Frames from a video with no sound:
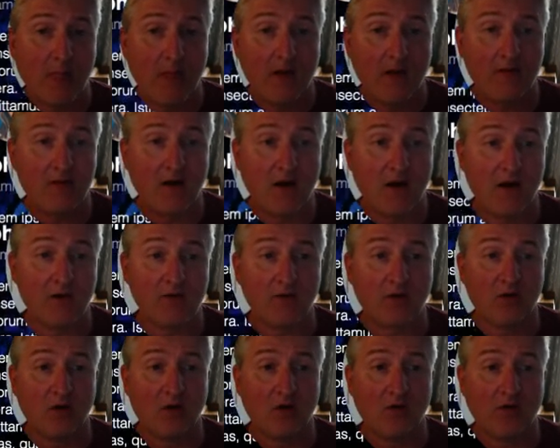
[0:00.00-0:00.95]
Now here's a
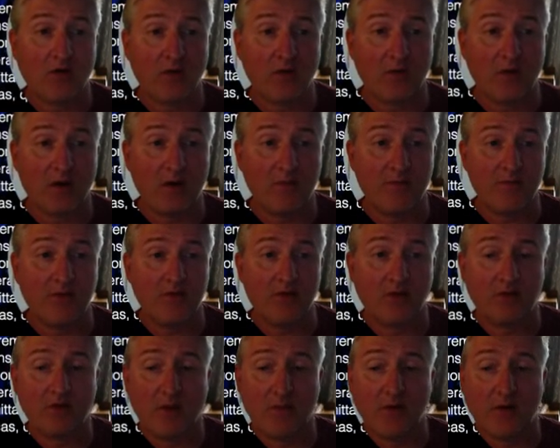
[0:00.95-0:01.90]
cool thing, right? See
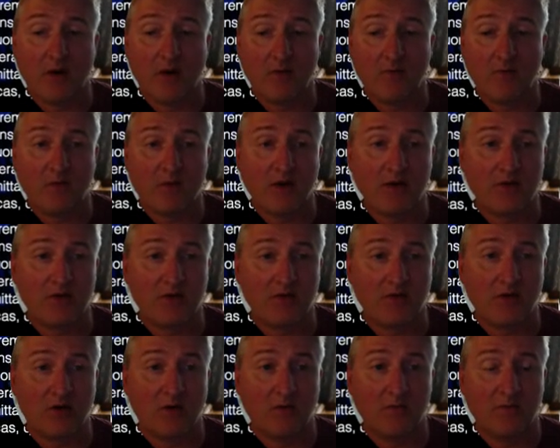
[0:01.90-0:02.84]
this up here? Watch this
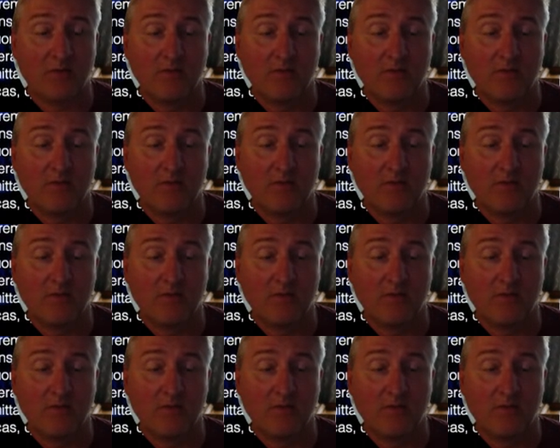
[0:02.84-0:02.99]
here.